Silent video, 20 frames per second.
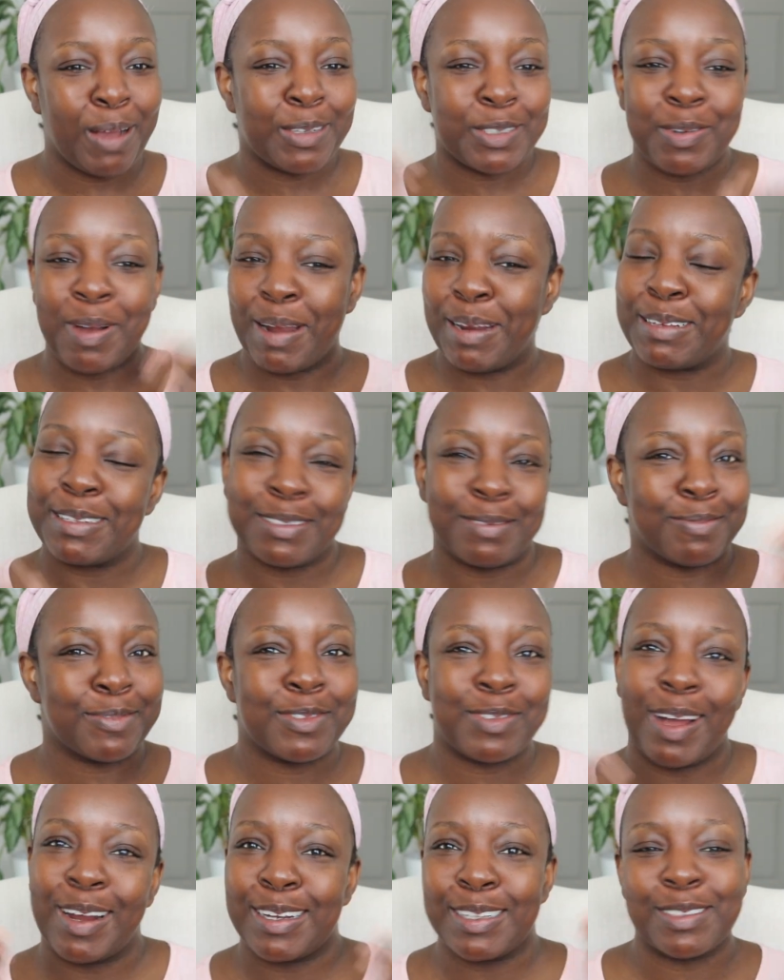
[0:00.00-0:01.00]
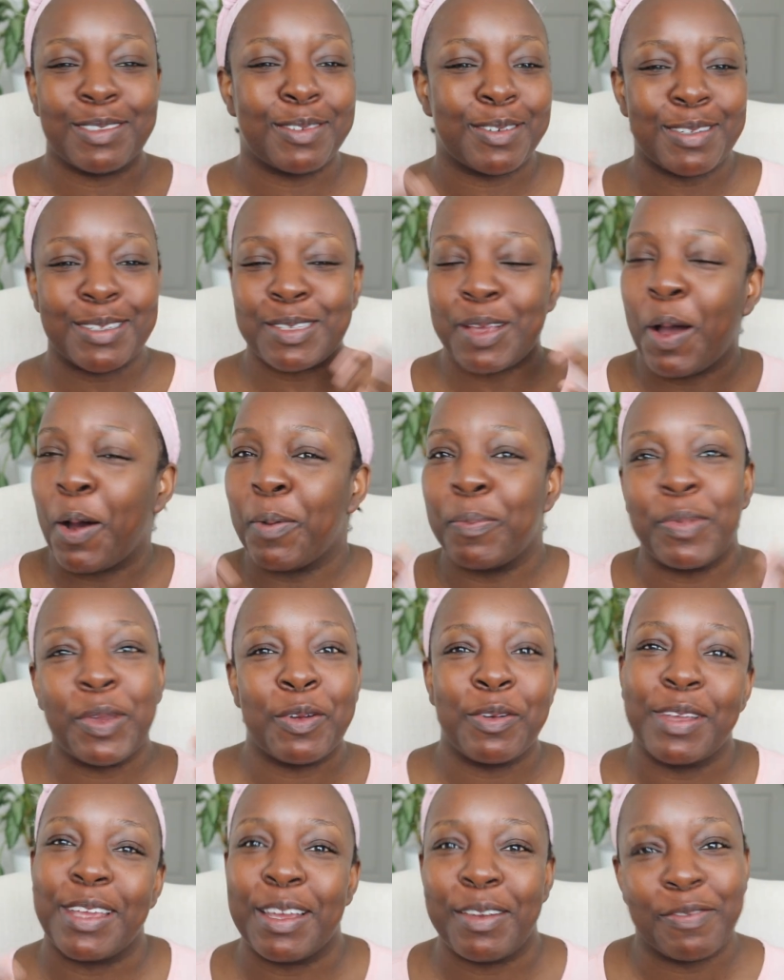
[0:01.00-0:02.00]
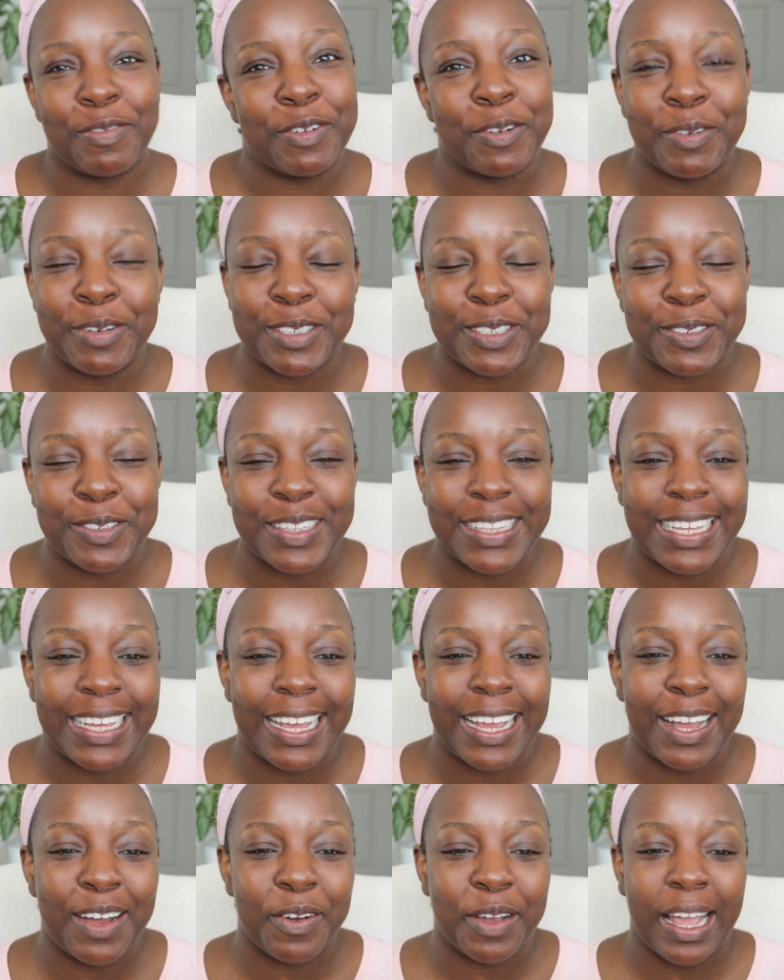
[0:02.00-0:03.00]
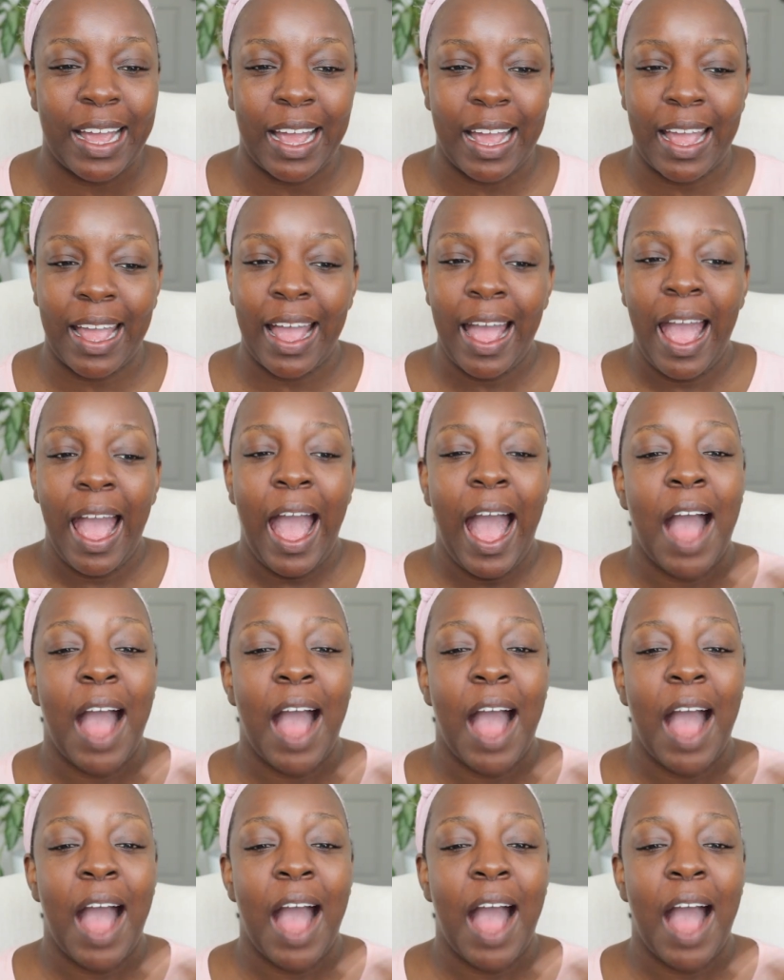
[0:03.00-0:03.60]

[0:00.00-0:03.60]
I'm trying to do this whole beauty influencer thing, okay?